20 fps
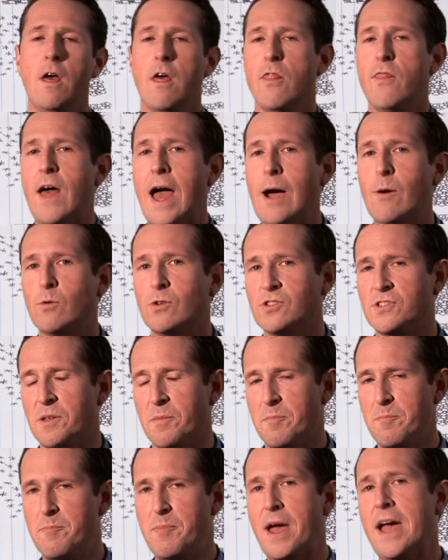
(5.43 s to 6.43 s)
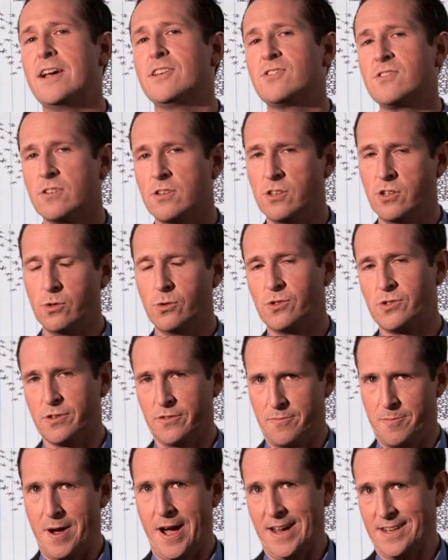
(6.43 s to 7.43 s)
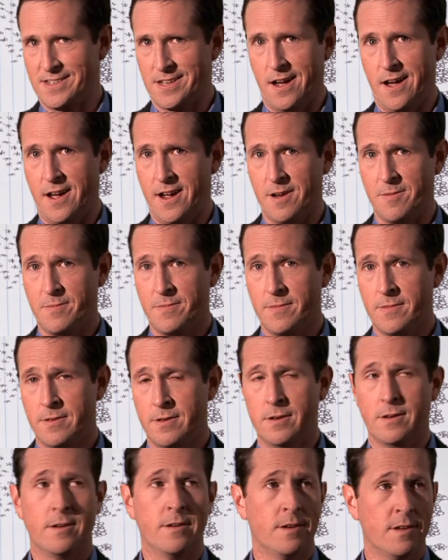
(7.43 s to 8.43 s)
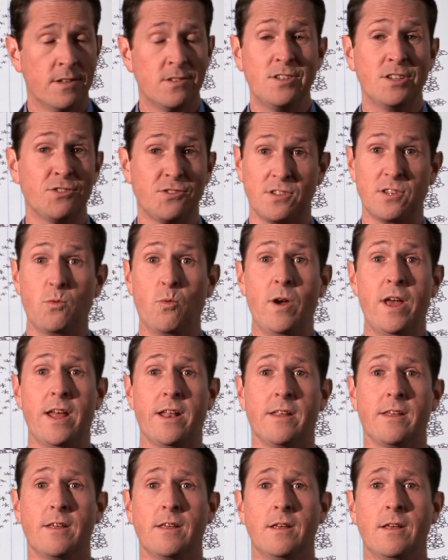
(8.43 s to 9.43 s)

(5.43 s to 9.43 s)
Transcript: that was the best use of my time? Seriously, when?